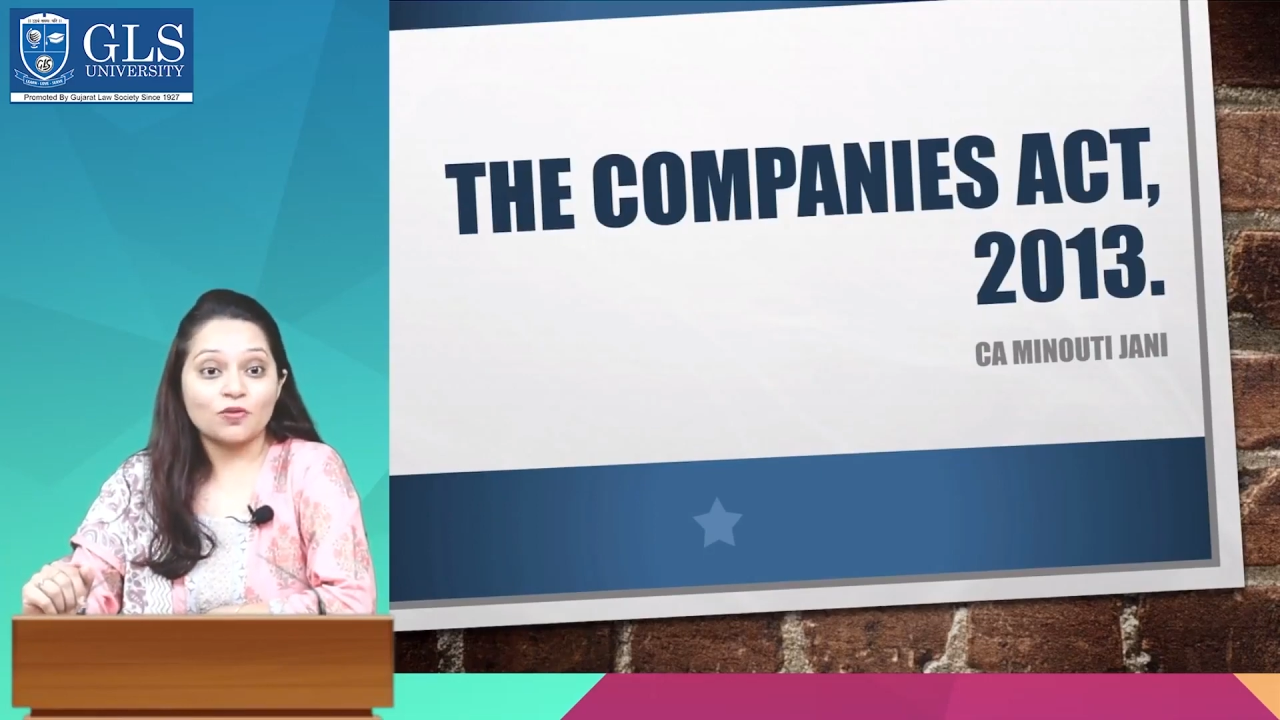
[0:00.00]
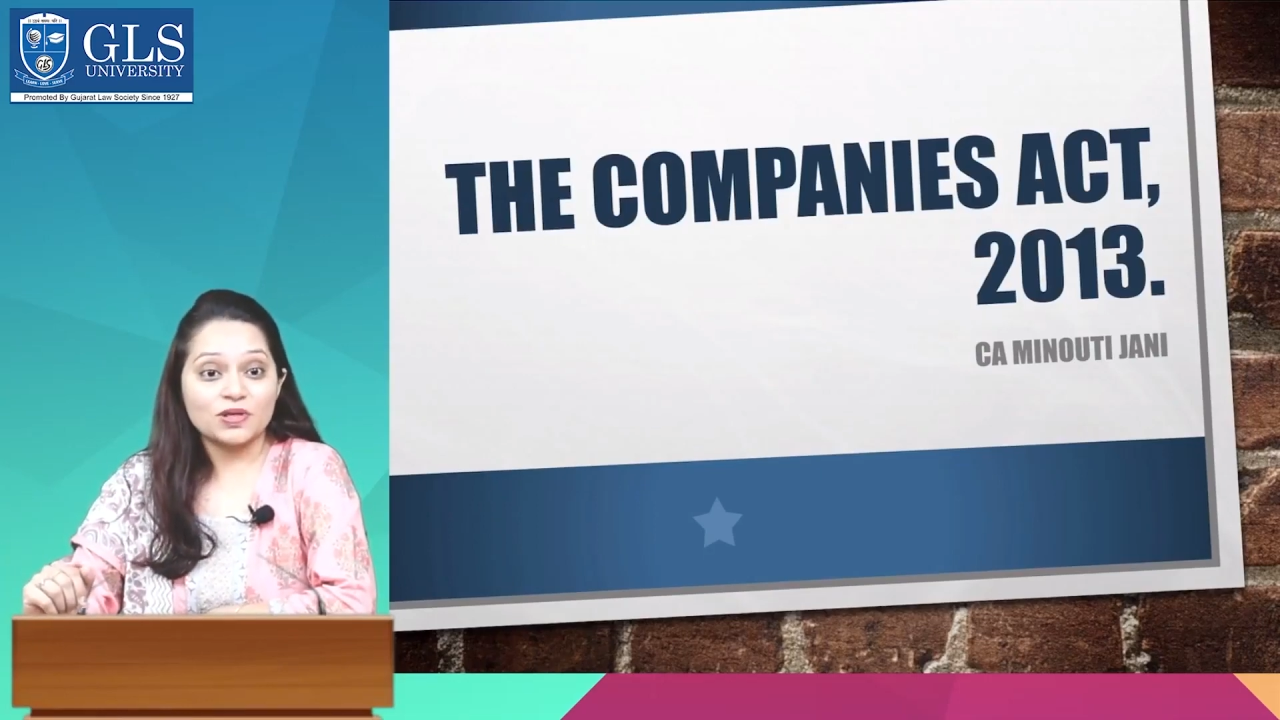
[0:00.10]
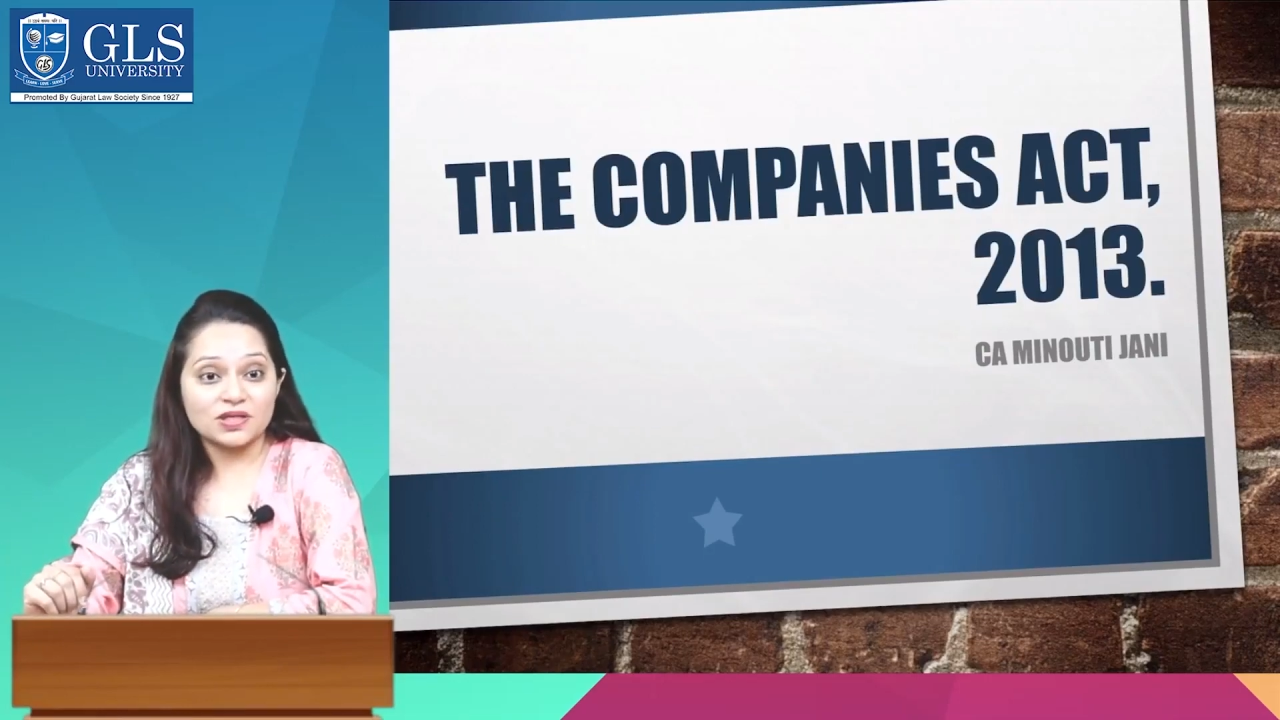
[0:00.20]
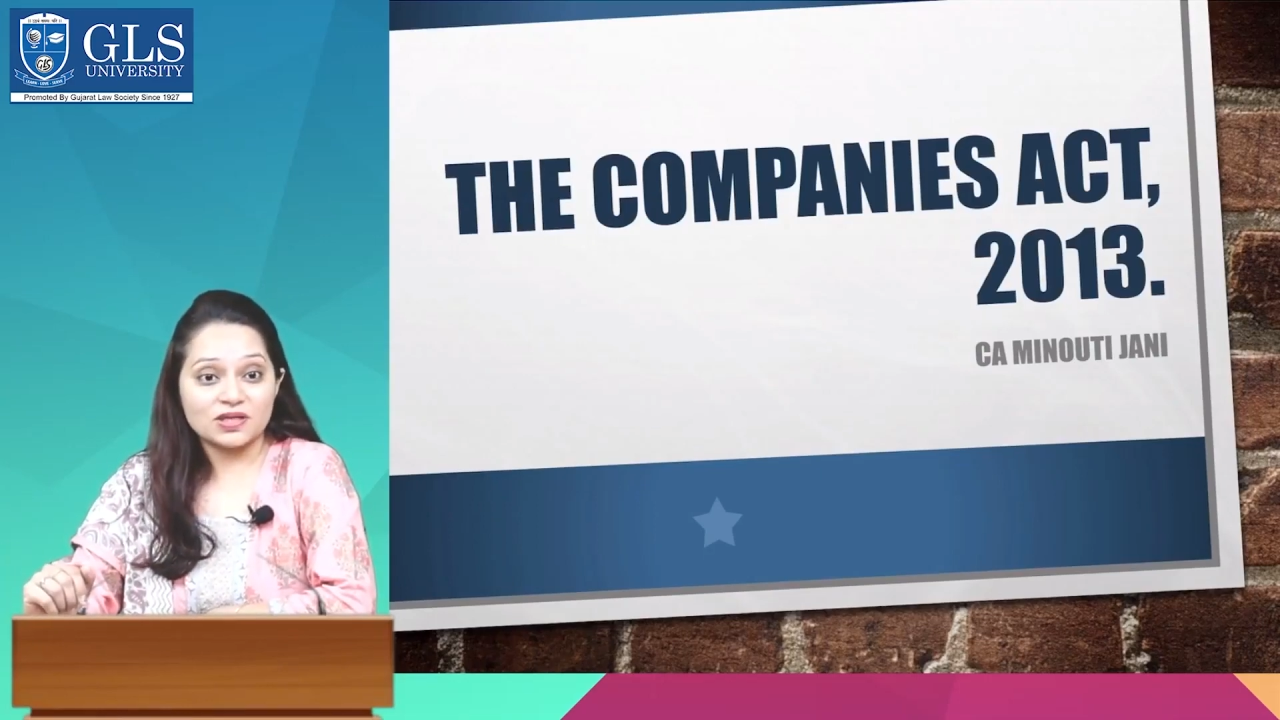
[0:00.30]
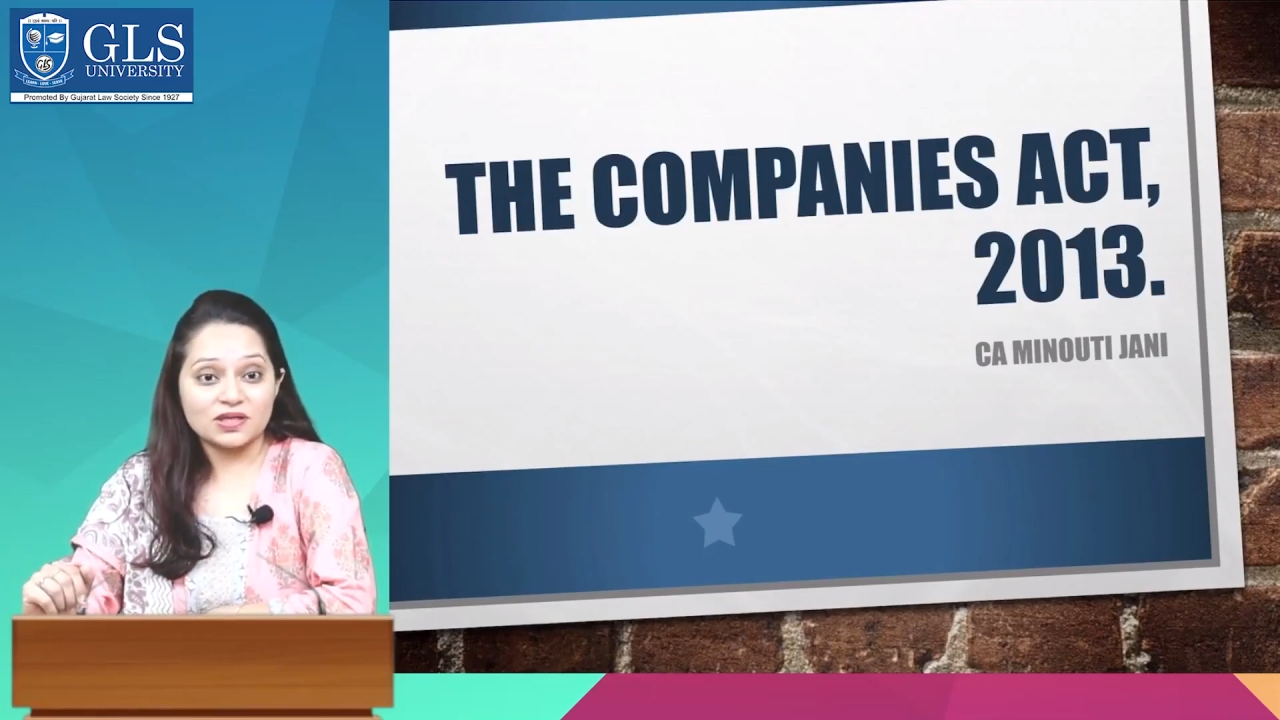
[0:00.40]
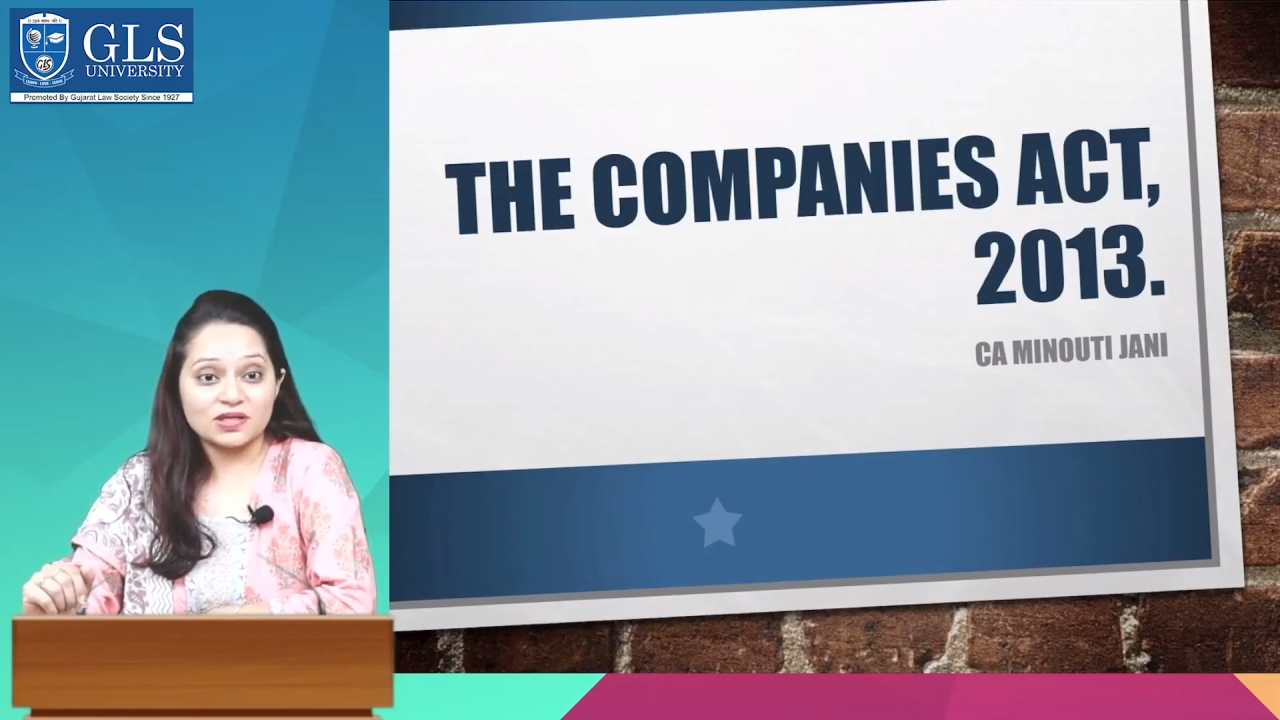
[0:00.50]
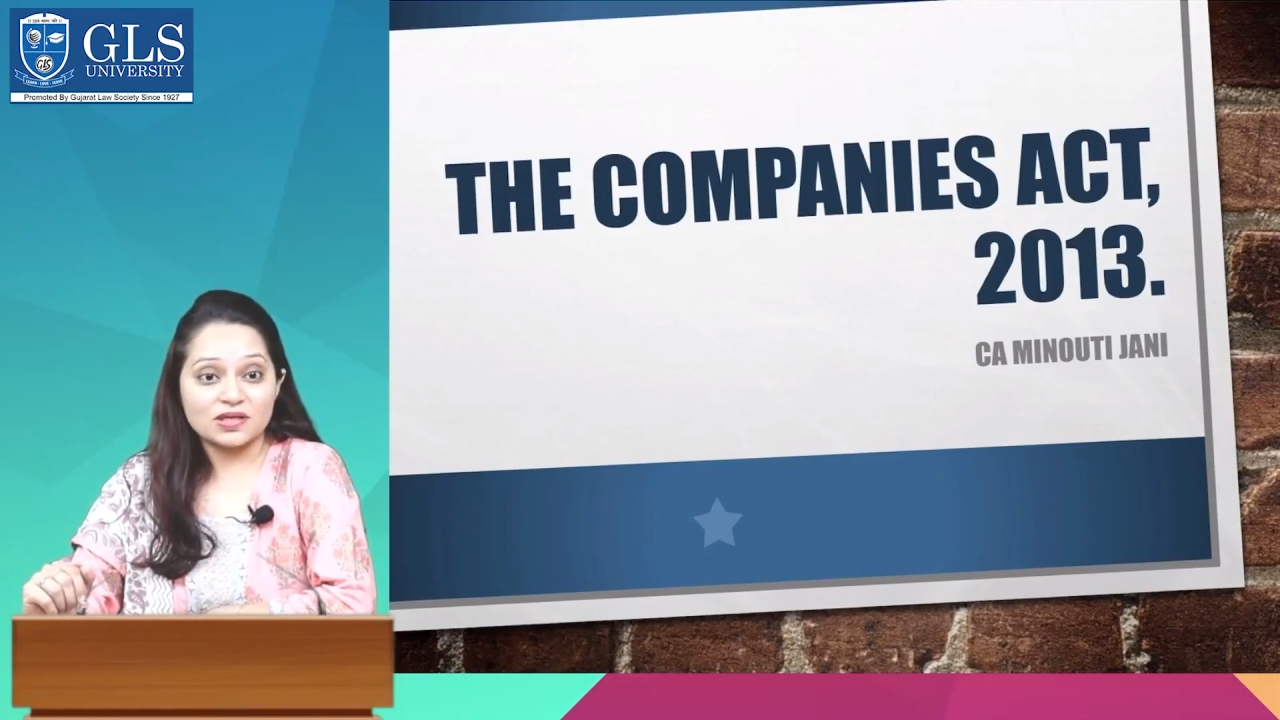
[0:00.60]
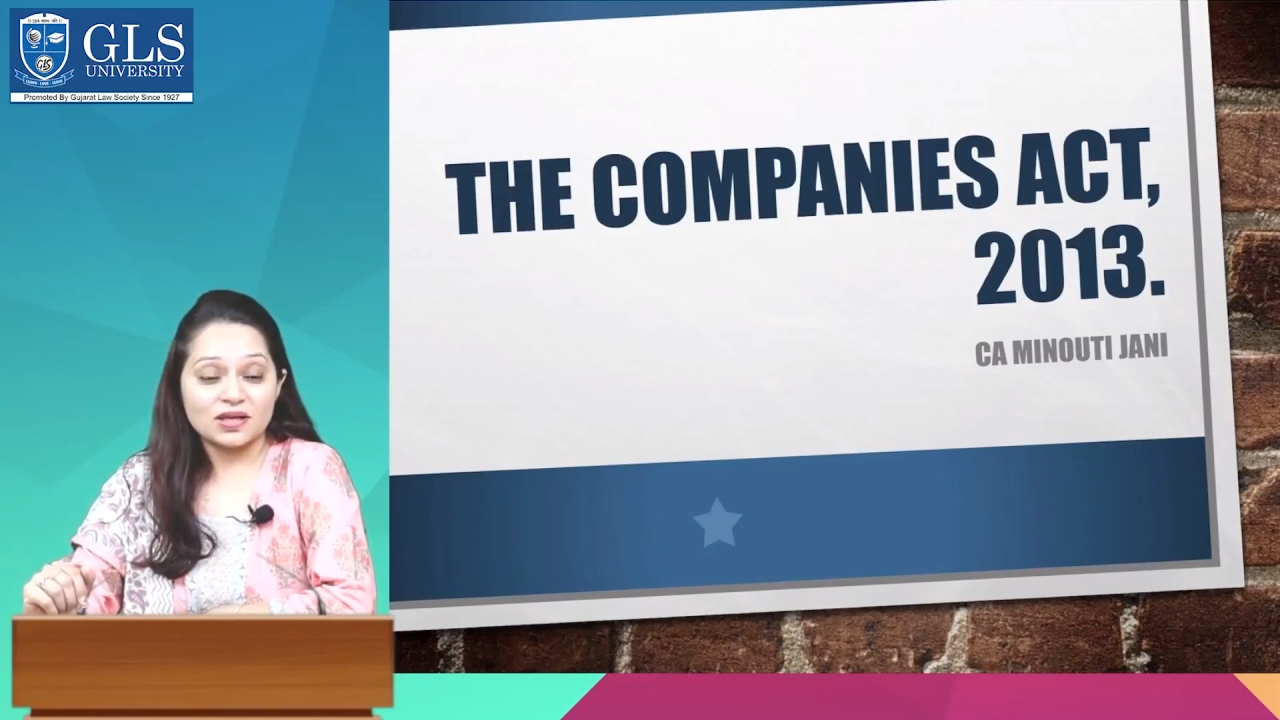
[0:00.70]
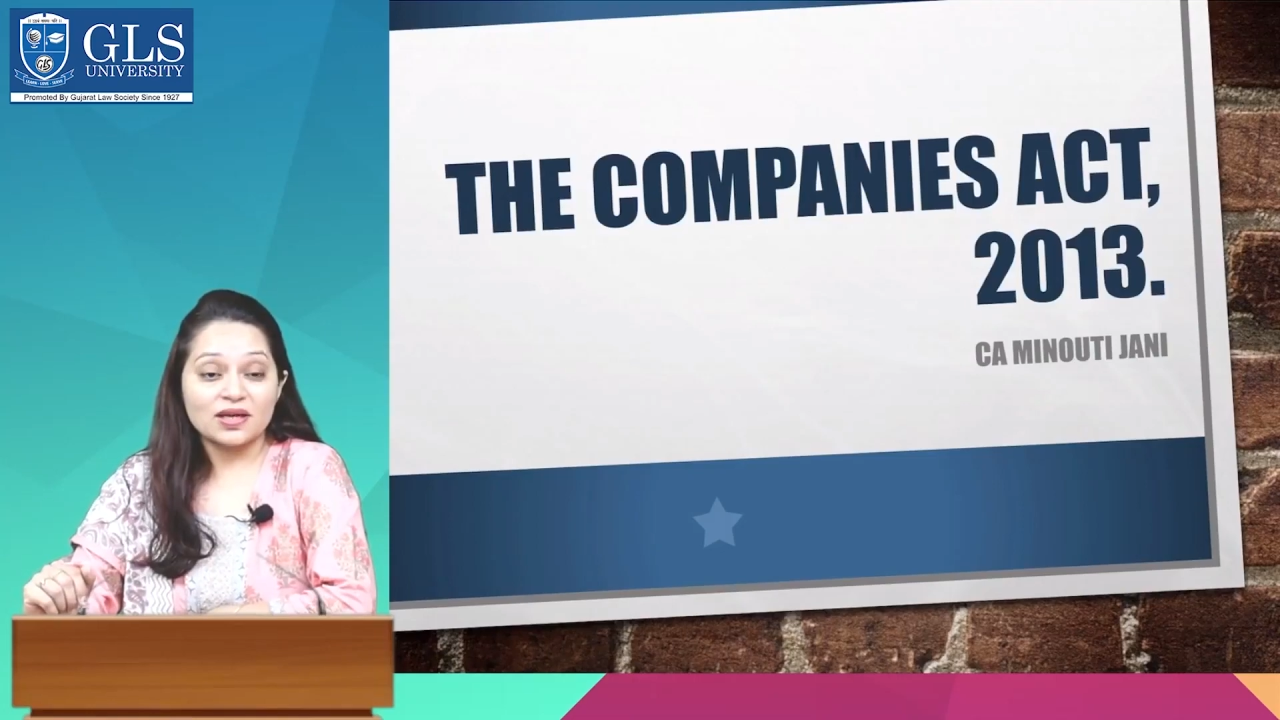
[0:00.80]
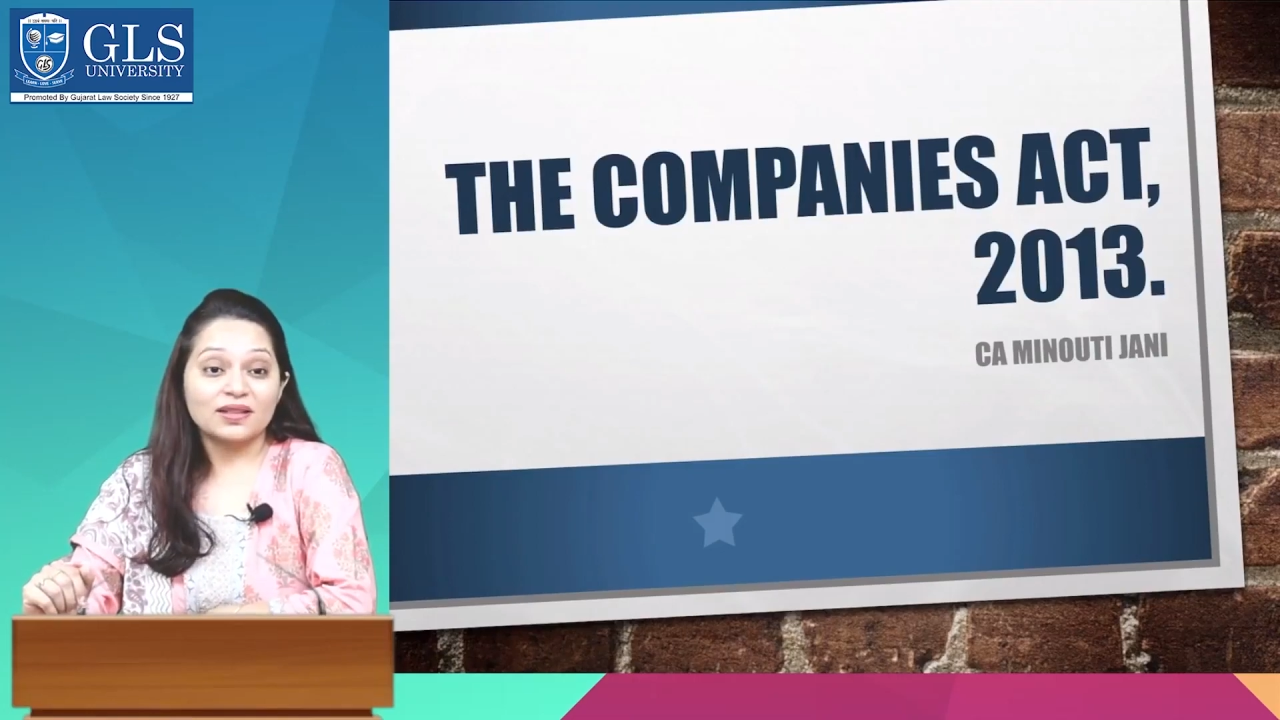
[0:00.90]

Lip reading: business,